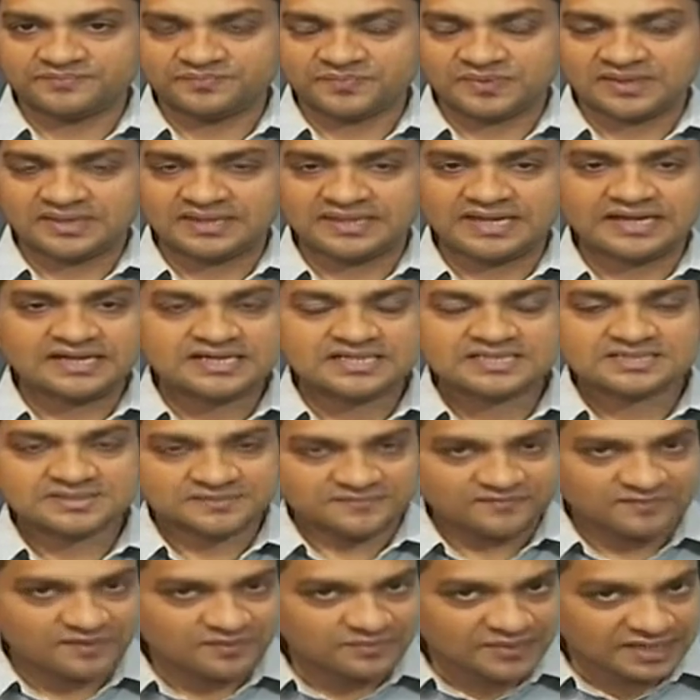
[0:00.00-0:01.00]
that is
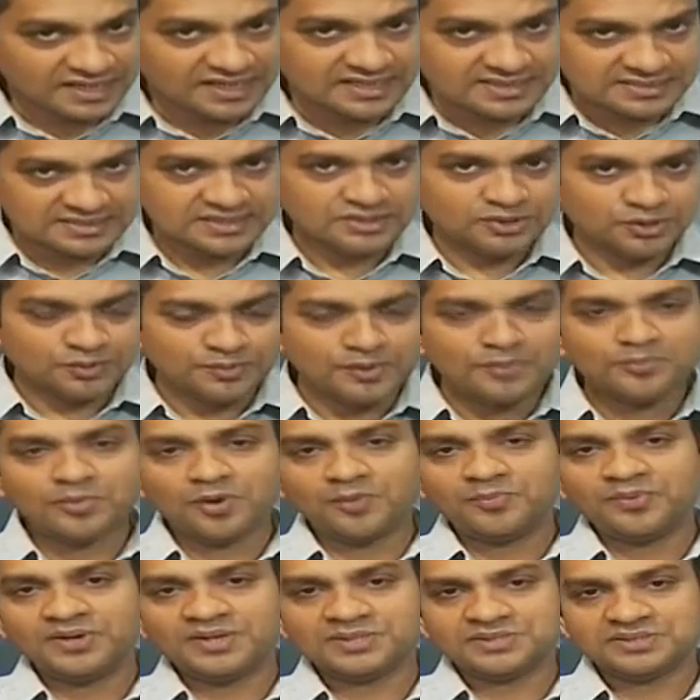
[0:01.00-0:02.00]
from increasing human
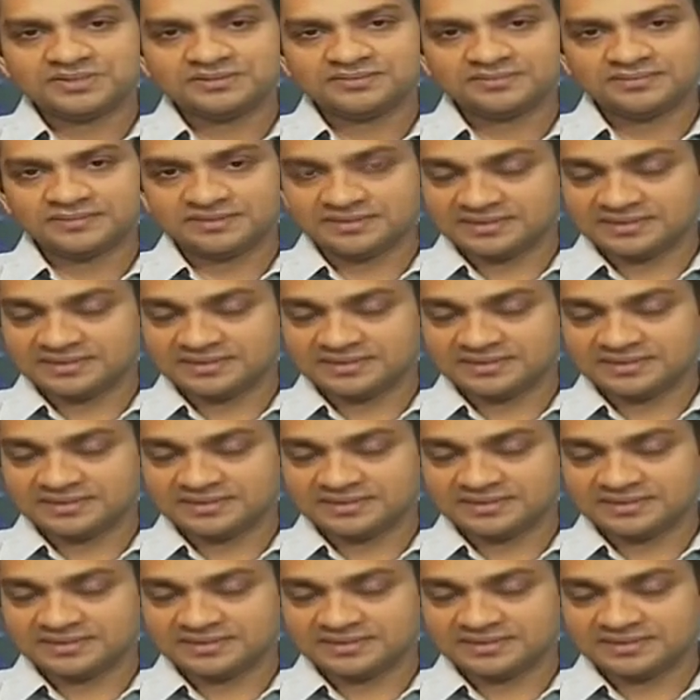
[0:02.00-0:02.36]
population.